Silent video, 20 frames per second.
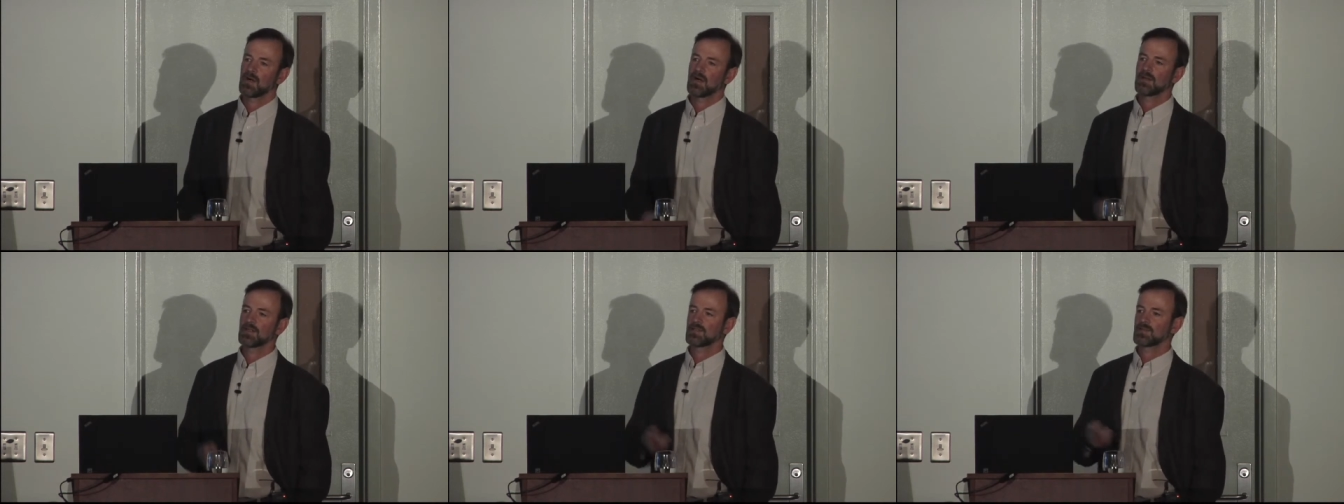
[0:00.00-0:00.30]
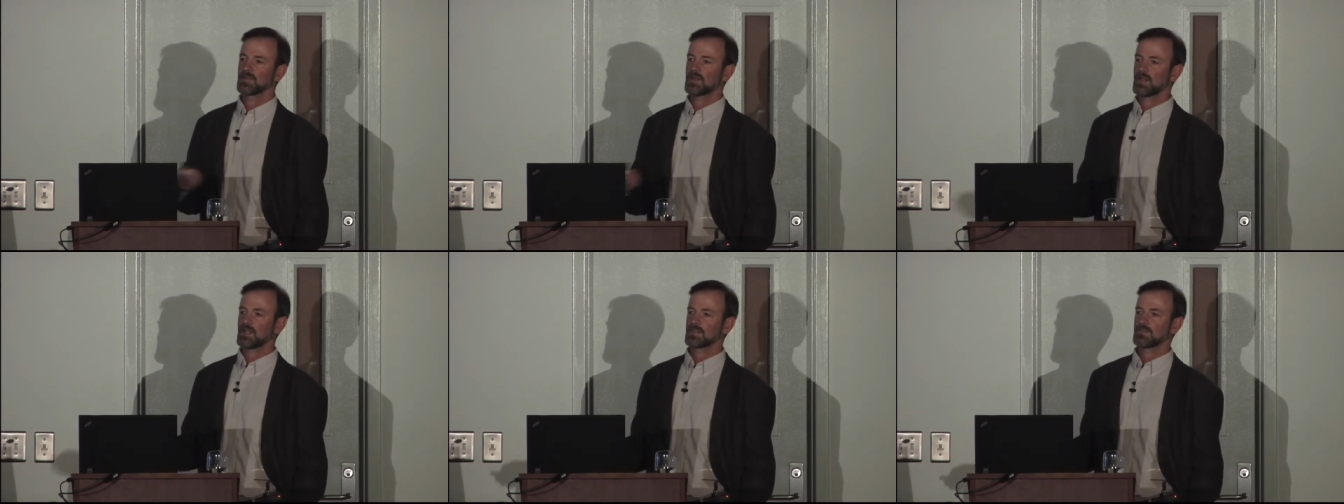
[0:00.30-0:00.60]
on a
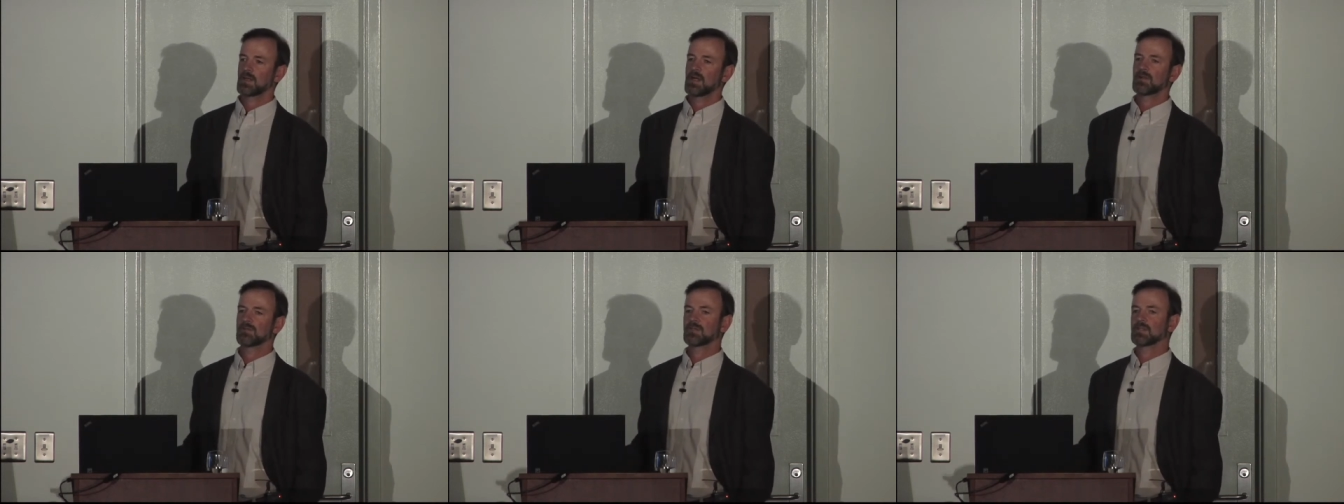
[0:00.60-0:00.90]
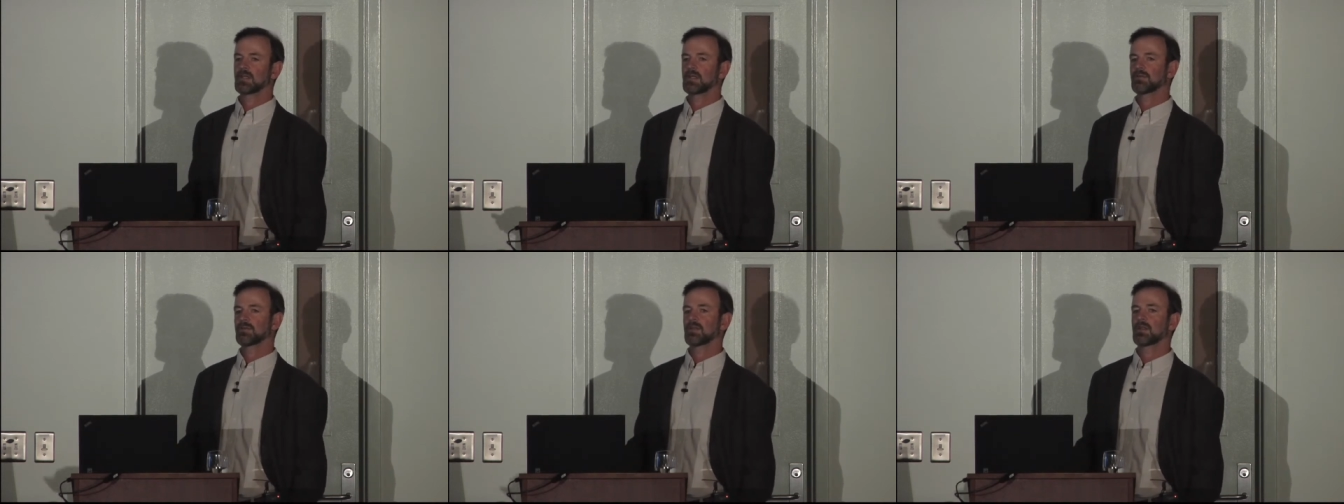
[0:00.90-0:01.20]

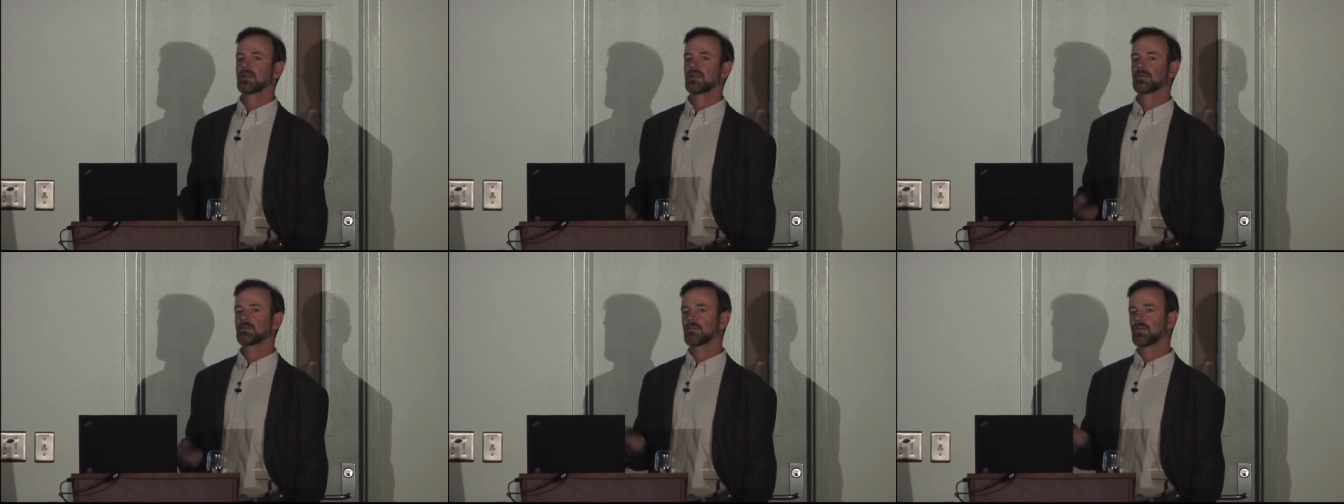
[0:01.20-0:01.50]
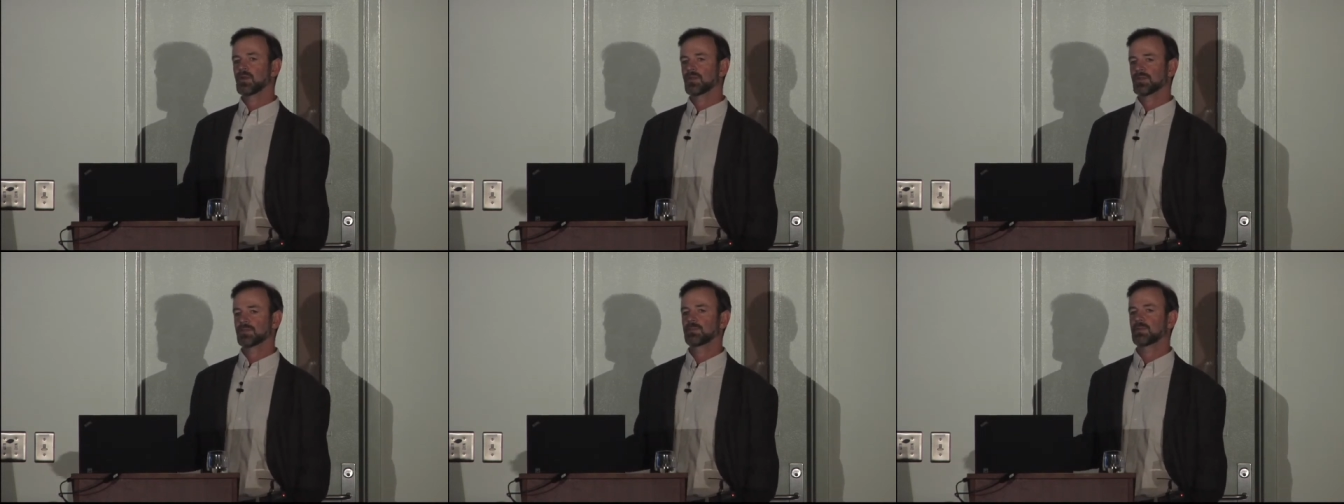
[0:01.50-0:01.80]
transboundary level, on a
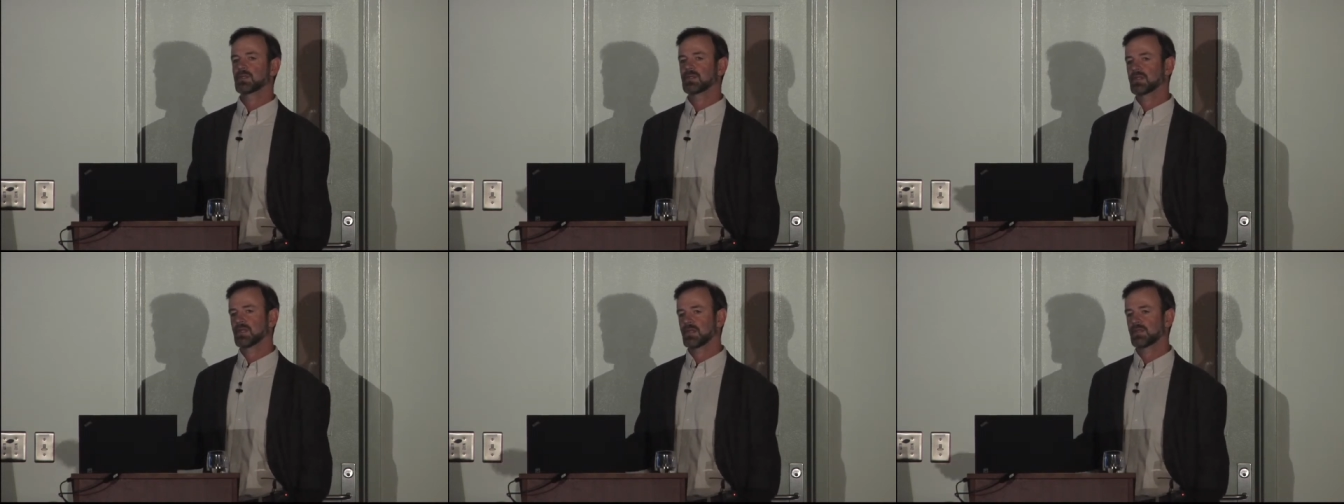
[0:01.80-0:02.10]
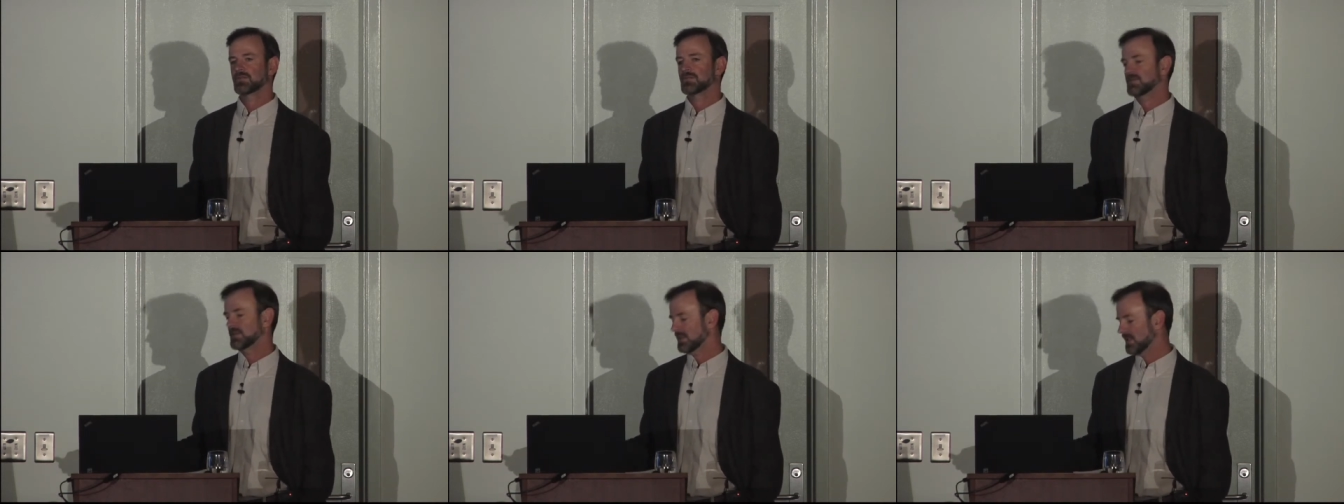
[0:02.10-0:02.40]
multiple
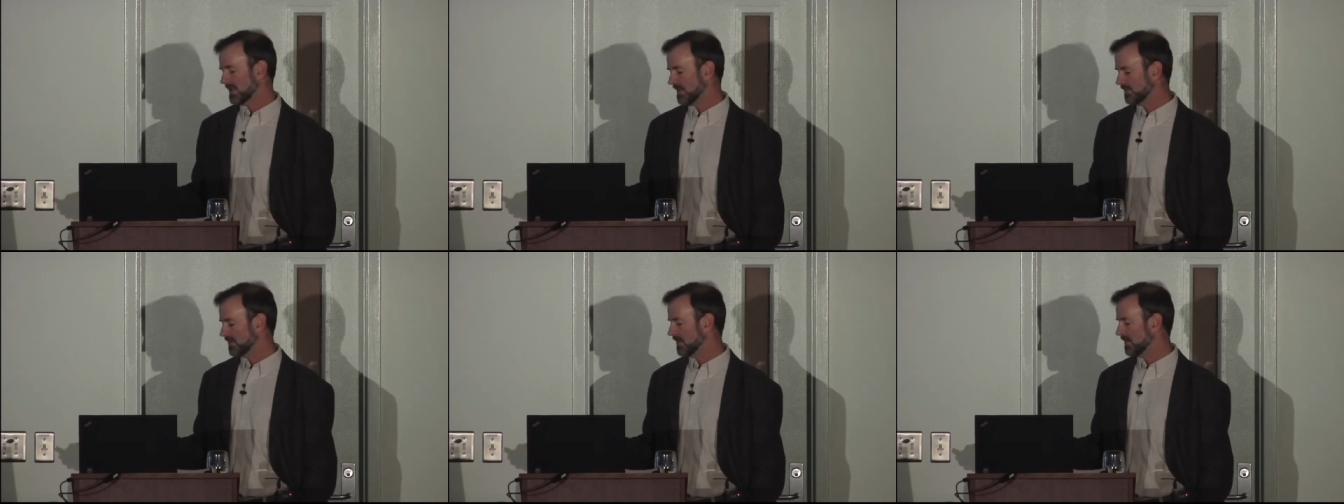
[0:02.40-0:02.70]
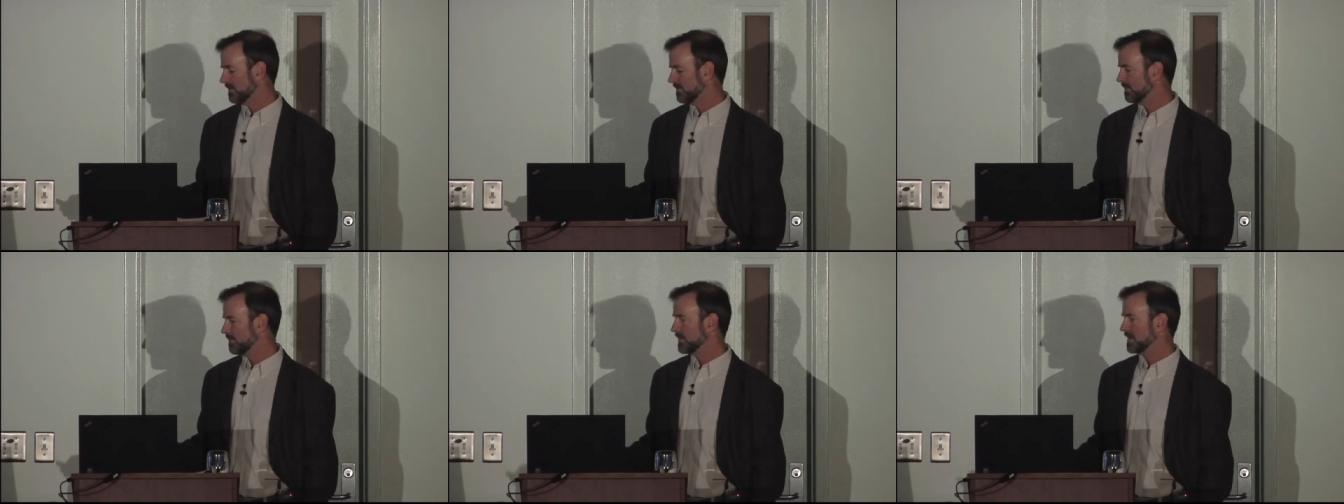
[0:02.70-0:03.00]
country level.